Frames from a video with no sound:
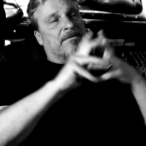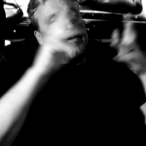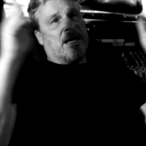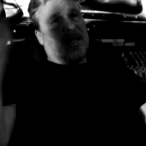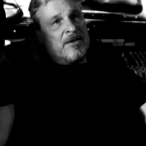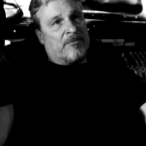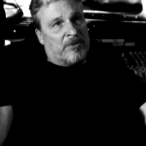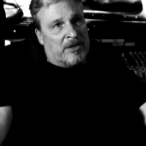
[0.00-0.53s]

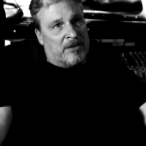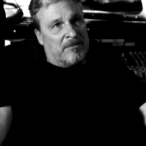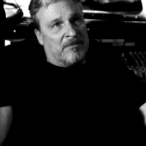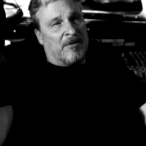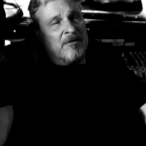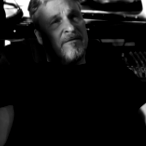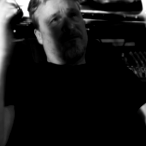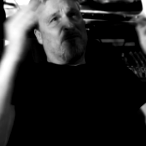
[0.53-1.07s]
that we
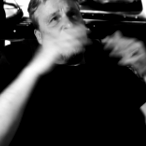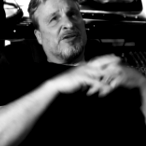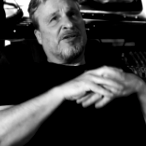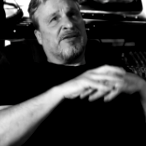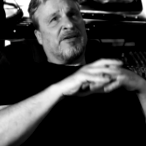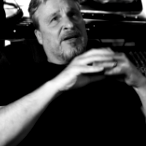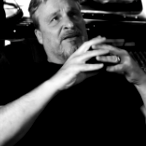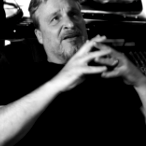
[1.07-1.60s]
are forced
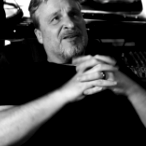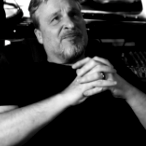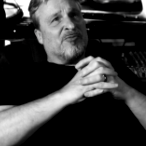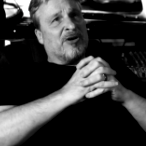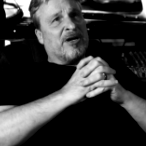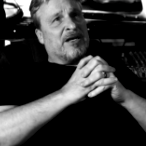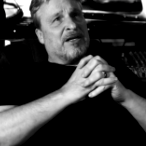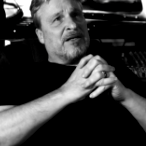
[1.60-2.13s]
to take this
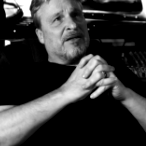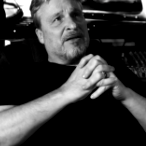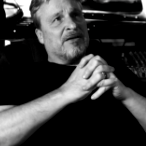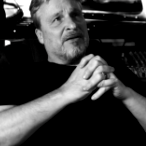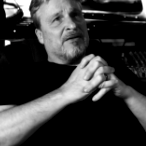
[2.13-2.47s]
break,